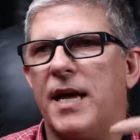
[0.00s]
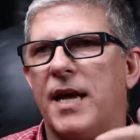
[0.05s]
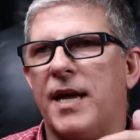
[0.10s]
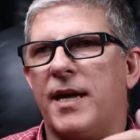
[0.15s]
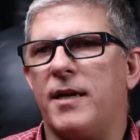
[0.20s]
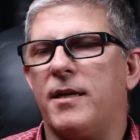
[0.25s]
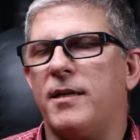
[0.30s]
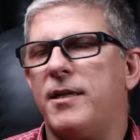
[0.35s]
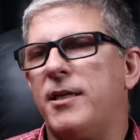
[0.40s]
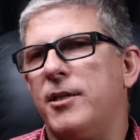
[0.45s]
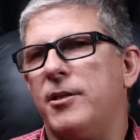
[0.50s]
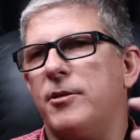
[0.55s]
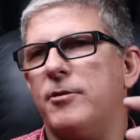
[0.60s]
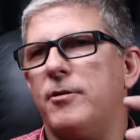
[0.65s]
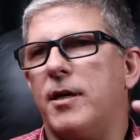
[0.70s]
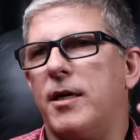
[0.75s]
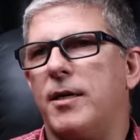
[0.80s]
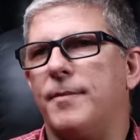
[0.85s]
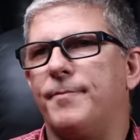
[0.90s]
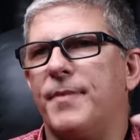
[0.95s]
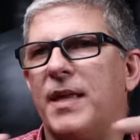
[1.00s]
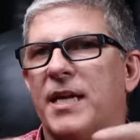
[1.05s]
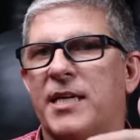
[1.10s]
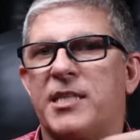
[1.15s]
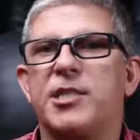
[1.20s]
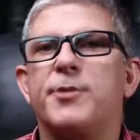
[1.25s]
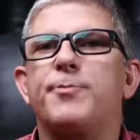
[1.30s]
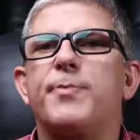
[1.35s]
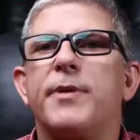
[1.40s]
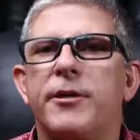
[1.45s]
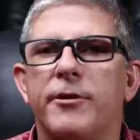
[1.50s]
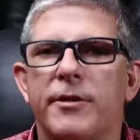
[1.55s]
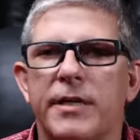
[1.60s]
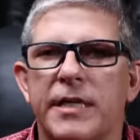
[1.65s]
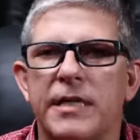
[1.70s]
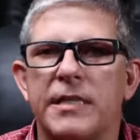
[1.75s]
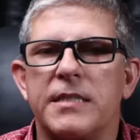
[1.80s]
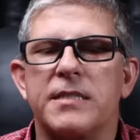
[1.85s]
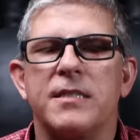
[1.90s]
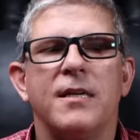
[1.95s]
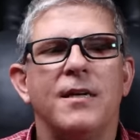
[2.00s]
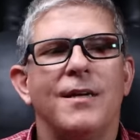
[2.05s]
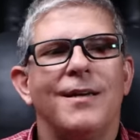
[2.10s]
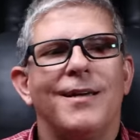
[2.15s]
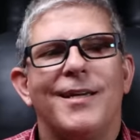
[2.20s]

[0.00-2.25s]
experience